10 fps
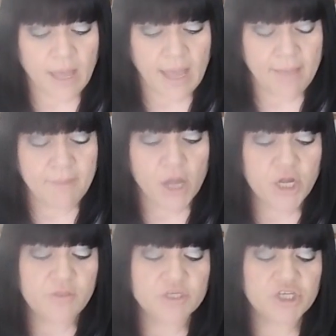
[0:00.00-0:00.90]
I
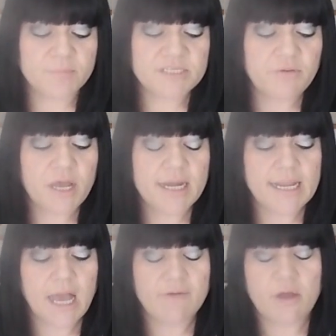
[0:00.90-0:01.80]
know the shops are
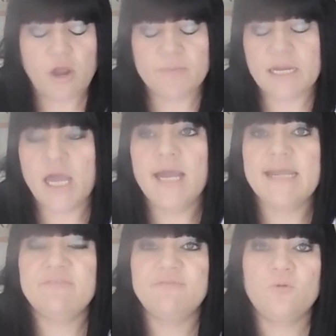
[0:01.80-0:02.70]
opening
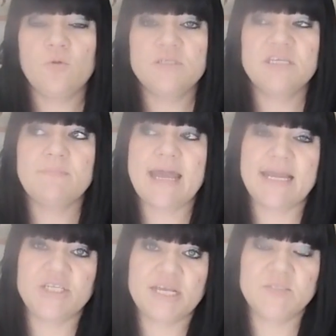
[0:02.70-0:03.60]
early for some
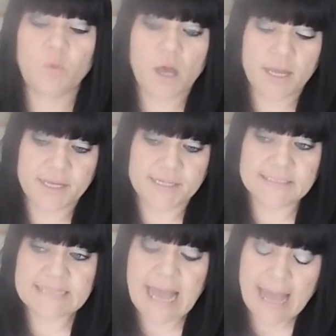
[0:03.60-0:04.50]
NHS workers.